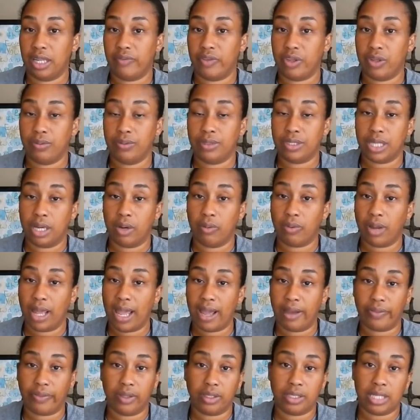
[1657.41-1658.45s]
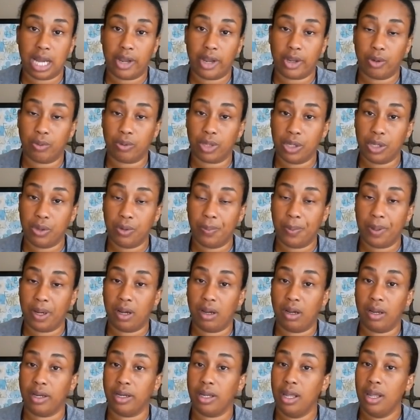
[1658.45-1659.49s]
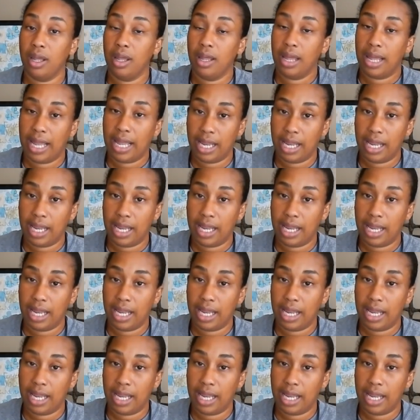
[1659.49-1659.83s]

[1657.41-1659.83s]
if you don't have the Dial coupon